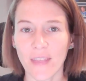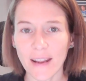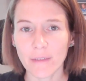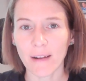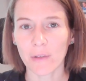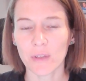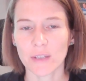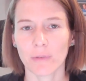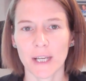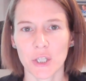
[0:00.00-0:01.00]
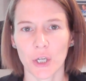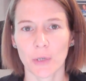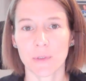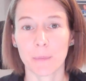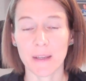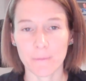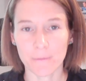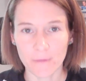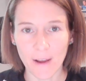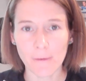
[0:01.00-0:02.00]
They found this ratio to be
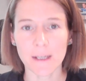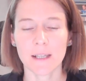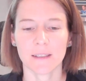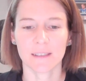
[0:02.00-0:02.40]
very